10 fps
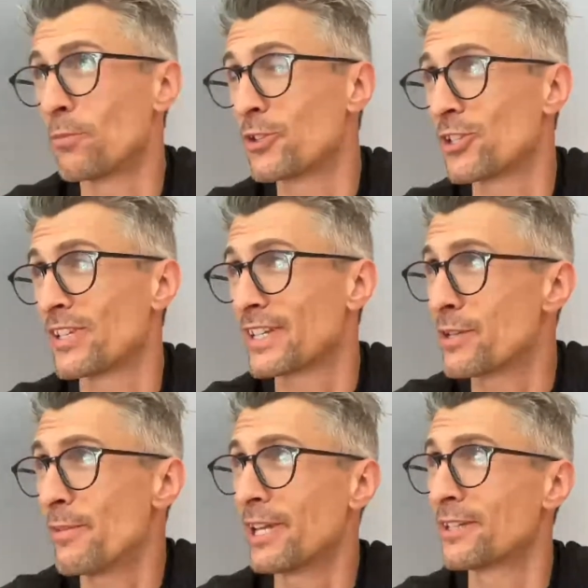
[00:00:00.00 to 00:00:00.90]
almost a
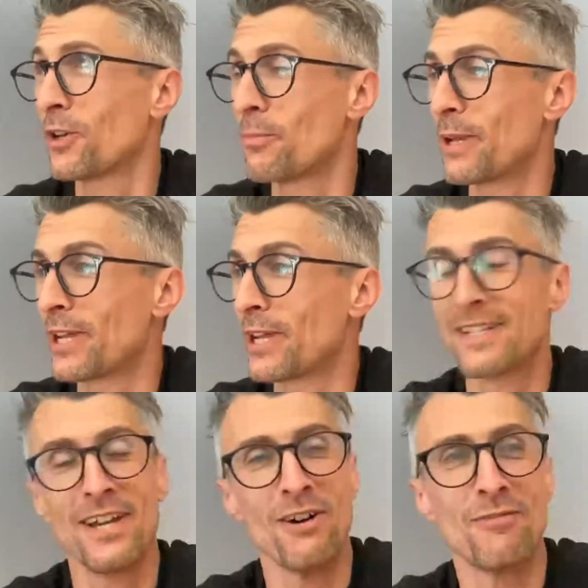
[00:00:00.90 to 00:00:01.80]
60-minute topic of
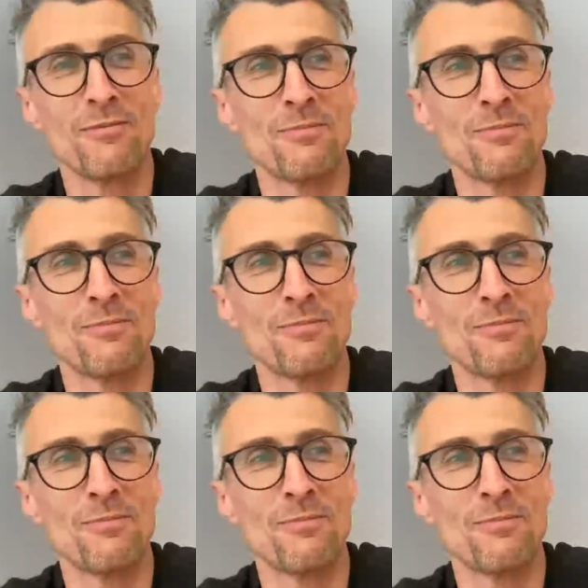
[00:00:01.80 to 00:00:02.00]
itself.